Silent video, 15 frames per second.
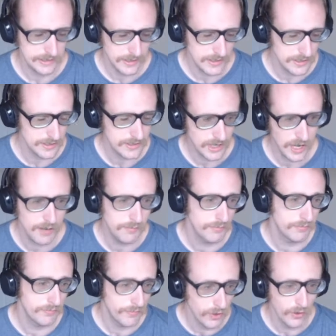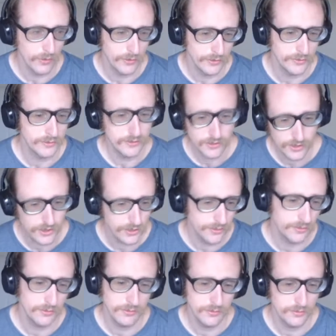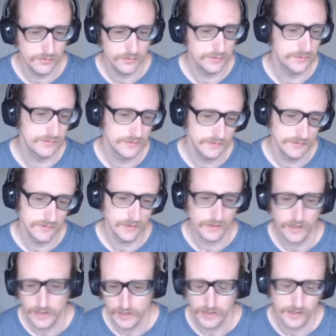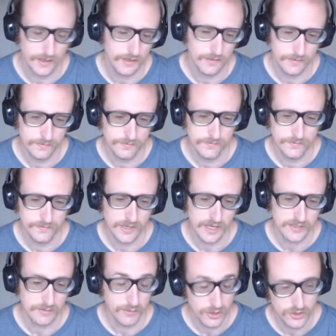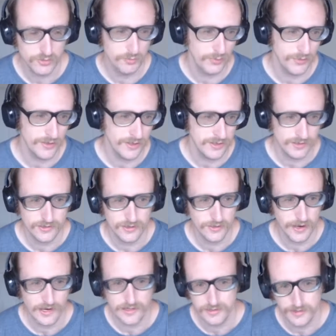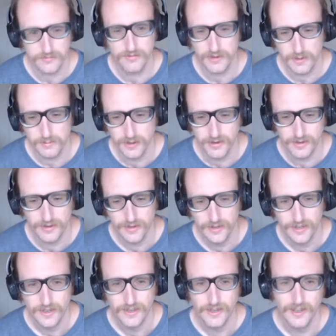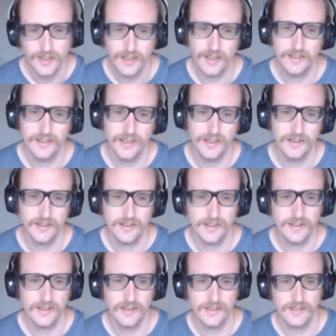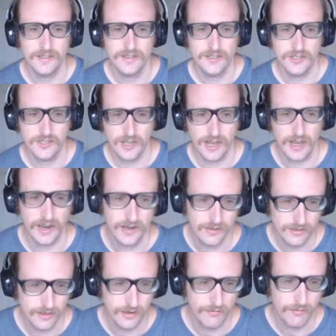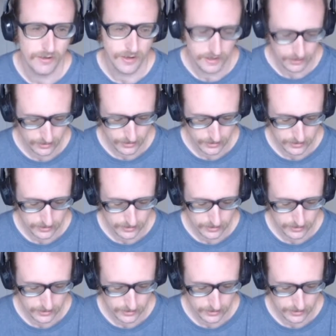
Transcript: escape Q exclamation point to exit vim, and then let's just cat out that file.